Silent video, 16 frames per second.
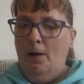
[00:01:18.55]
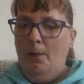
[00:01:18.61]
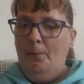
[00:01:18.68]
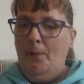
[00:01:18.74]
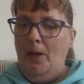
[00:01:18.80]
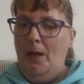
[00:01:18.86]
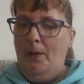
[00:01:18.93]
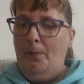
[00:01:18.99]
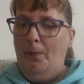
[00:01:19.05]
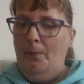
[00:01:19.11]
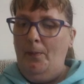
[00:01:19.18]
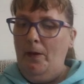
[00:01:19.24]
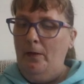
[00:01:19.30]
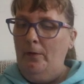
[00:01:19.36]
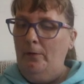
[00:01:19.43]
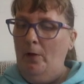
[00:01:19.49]
Maybe
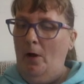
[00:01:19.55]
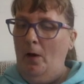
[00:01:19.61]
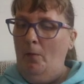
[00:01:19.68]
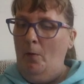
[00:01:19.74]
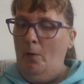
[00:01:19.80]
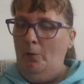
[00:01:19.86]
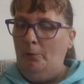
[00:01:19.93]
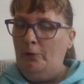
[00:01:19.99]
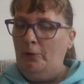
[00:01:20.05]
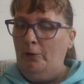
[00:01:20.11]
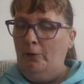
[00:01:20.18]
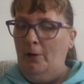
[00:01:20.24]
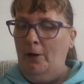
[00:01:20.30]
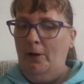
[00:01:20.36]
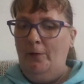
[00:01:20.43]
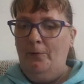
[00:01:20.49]
me and your mum should
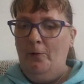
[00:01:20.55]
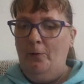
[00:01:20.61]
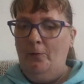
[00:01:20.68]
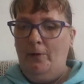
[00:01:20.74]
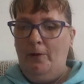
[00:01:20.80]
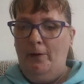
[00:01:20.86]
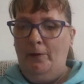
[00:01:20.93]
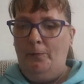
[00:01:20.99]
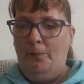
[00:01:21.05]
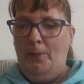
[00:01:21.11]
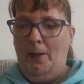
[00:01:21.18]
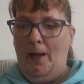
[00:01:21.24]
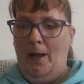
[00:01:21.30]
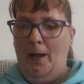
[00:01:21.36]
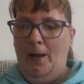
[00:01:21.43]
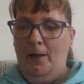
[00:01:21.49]
leave you kids
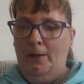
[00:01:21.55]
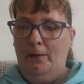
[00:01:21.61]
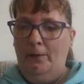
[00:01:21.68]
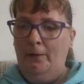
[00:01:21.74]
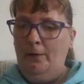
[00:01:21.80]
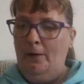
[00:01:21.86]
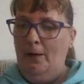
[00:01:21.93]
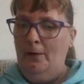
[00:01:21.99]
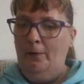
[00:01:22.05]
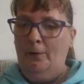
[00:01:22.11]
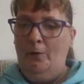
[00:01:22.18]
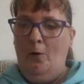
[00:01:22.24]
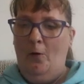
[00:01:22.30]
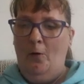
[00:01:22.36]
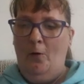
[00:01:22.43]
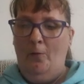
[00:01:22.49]
behind and
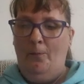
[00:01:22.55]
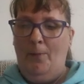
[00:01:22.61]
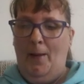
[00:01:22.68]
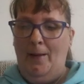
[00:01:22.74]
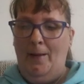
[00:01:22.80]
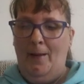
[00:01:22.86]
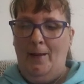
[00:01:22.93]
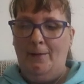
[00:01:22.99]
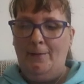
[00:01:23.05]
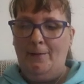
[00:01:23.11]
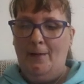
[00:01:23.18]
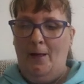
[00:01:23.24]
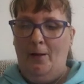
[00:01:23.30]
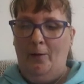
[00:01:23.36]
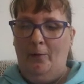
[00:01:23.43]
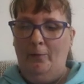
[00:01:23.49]
go by
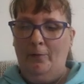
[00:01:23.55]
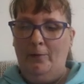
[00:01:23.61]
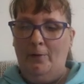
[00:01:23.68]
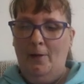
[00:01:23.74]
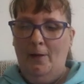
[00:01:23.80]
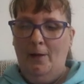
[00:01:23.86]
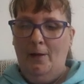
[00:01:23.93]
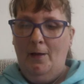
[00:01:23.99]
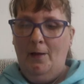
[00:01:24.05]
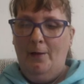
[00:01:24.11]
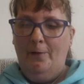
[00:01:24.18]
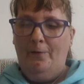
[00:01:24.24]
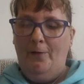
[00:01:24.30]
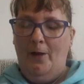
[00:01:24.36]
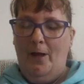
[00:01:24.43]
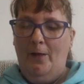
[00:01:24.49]
ourselves.
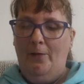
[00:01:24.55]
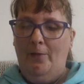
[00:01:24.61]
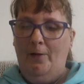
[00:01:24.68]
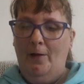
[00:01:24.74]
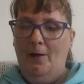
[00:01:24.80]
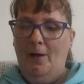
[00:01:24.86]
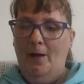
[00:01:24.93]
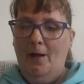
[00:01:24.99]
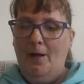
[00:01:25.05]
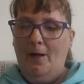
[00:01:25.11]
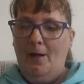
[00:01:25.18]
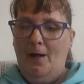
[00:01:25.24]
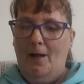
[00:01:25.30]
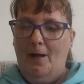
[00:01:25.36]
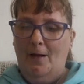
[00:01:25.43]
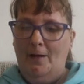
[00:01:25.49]
Father,
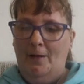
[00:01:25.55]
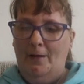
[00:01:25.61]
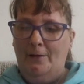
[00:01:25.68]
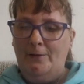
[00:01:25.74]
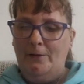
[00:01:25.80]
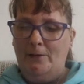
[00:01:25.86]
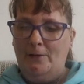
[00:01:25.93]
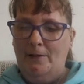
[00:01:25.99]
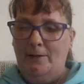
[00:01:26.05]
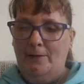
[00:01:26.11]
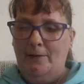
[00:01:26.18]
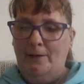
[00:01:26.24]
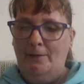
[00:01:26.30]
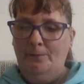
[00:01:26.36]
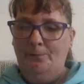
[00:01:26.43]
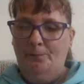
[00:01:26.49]
just
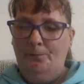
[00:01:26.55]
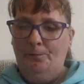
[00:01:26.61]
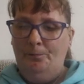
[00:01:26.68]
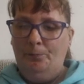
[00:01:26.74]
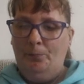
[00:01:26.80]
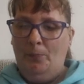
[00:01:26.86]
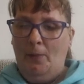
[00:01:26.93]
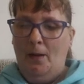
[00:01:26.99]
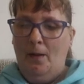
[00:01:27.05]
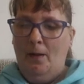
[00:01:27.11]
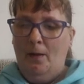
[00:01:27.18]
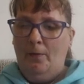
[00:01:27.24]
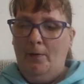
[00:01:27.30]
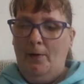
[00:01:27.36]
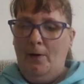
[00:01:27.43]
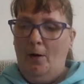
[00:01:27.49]
kidding.
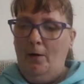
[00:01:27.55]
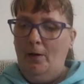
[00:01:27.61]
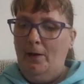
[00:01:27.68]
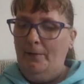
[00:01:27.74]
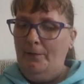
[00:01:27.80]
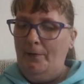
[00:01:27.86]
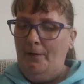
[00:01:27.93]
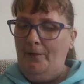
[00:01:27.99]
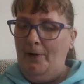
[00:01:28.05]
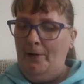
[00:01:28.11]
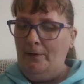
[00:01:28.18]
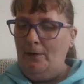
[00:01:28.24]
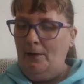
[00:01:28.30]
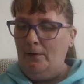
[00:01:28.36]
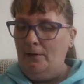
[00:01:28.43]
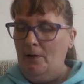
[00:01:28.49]
They all have a
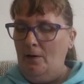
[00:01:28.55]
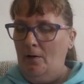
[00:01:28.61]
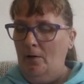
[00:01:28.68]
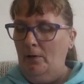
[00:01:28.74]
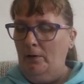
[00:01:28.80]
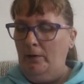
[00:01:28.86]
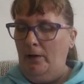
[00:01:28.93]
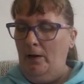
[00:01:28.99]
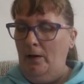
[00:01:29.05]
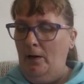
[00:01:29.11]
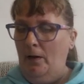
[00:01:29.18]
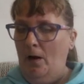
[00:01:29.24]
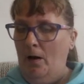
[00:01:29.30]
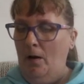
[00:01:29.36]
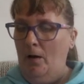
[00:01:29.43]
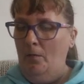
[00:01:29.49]
fantastic holiday
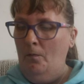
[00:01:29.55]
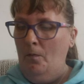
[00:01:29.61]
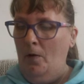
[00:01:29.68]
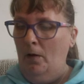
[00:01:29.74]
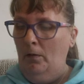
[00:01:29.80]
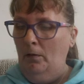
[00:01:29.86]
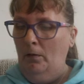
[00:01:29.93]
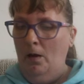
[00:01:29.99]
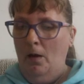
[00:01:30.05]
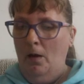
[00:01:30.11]
in Cornwall,